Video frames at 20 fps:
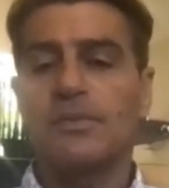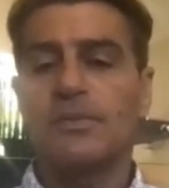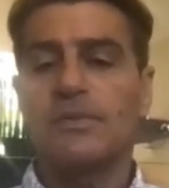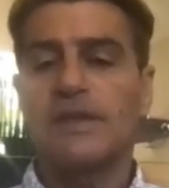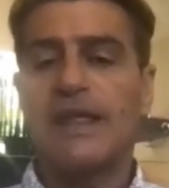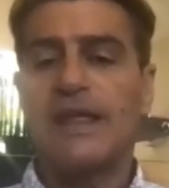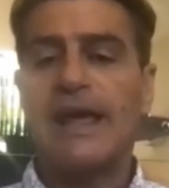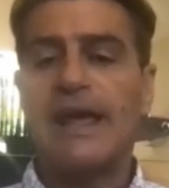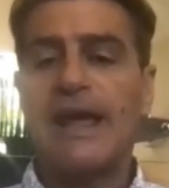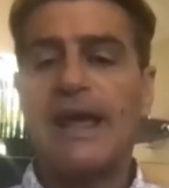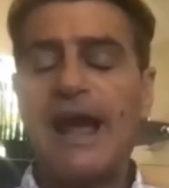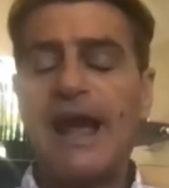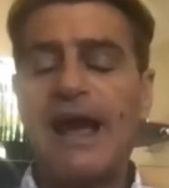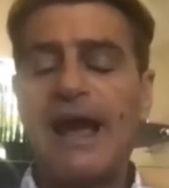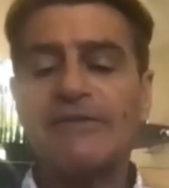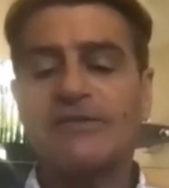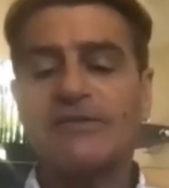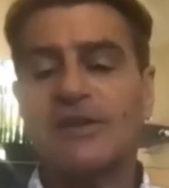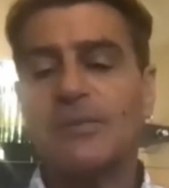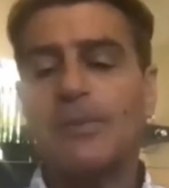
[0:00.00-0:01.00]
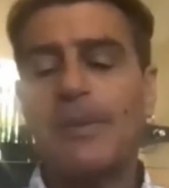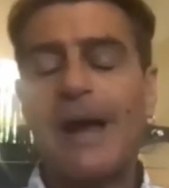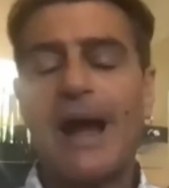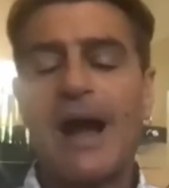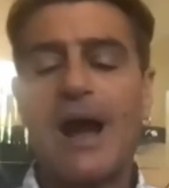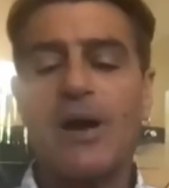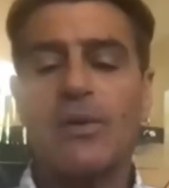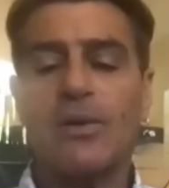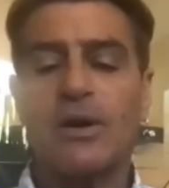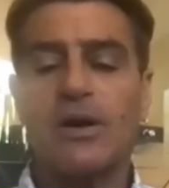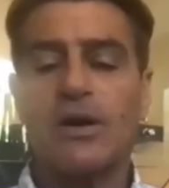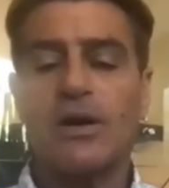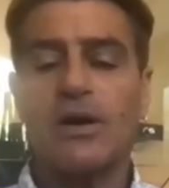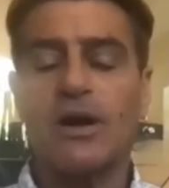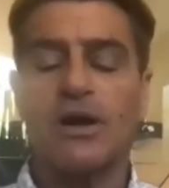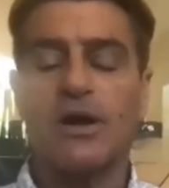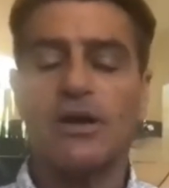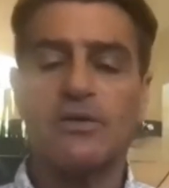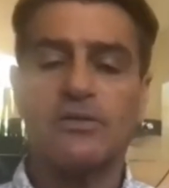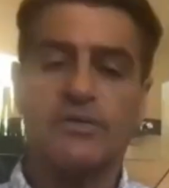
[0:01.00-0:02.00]
they have the power
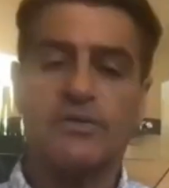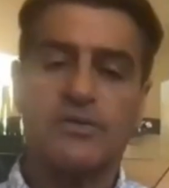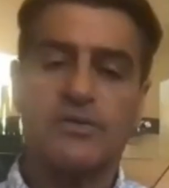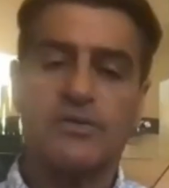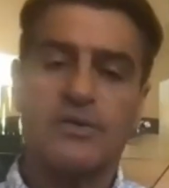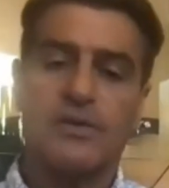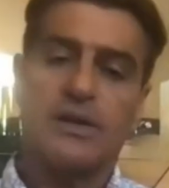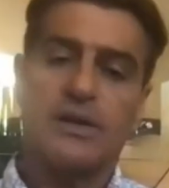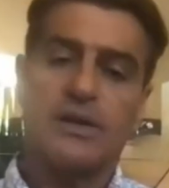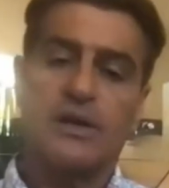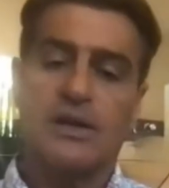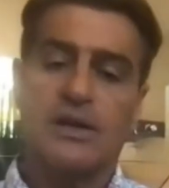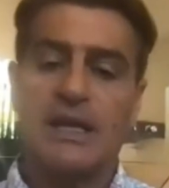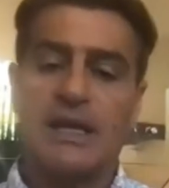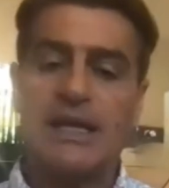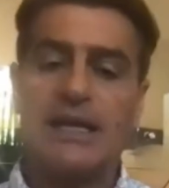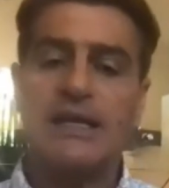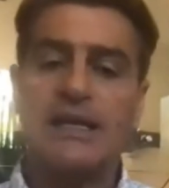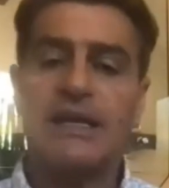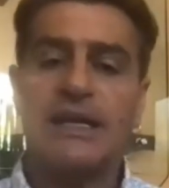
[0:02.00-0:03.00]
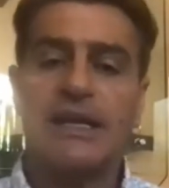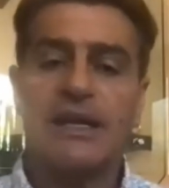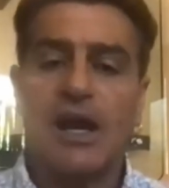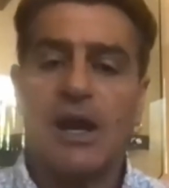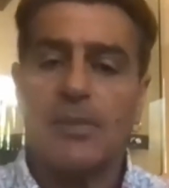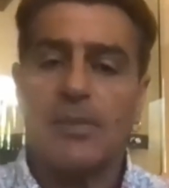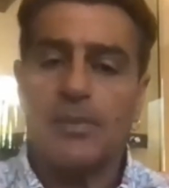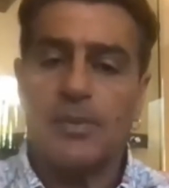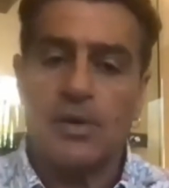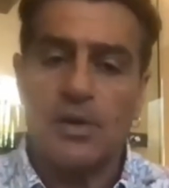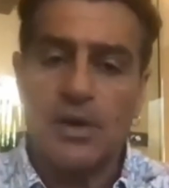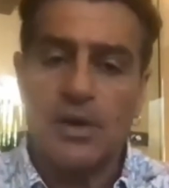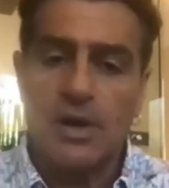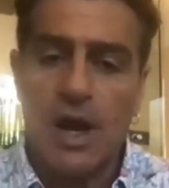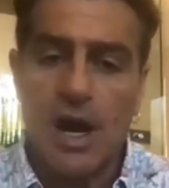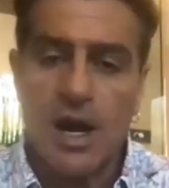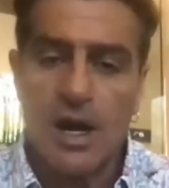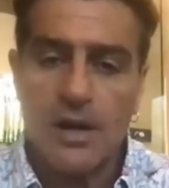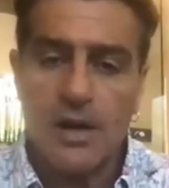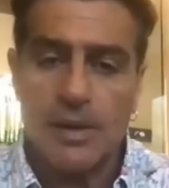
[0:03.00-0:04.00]
of eating up your
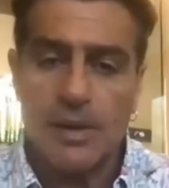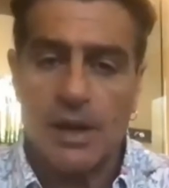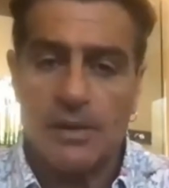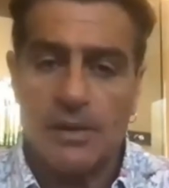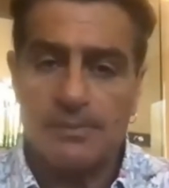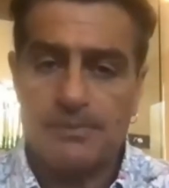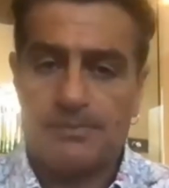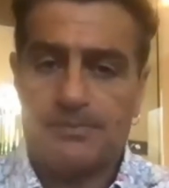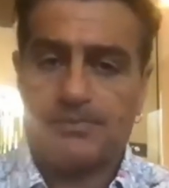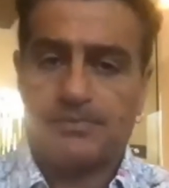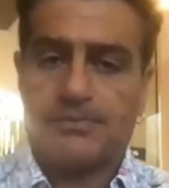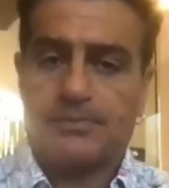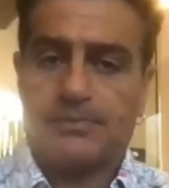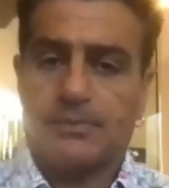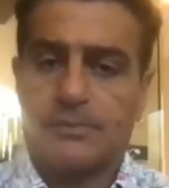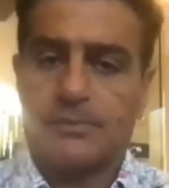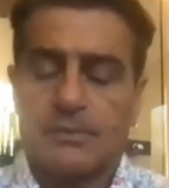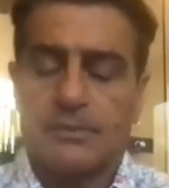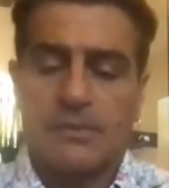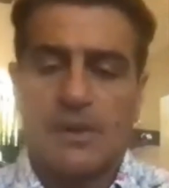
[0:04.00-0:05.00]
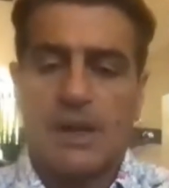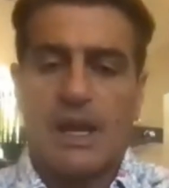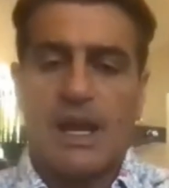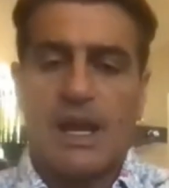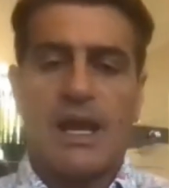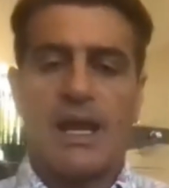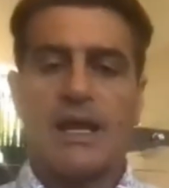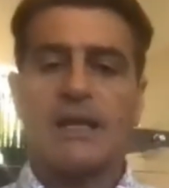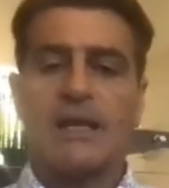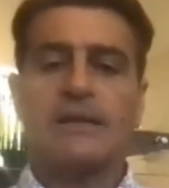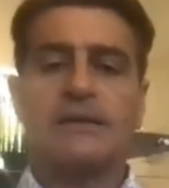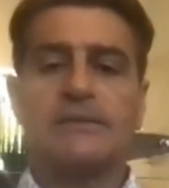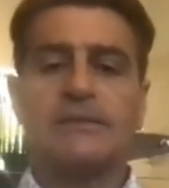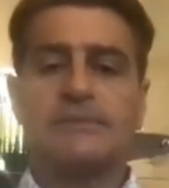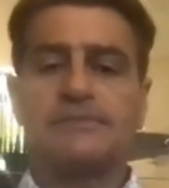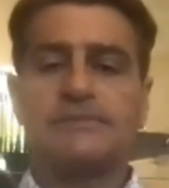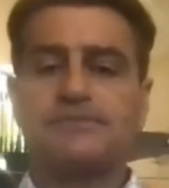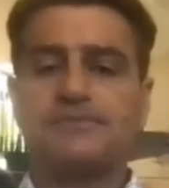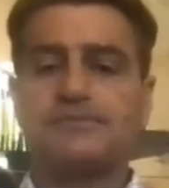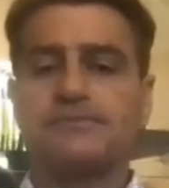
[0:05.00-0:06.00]
karma.
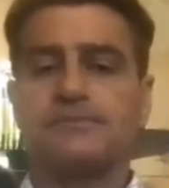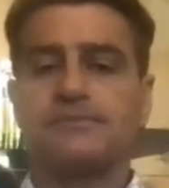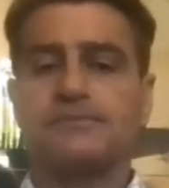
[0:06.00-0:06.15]
And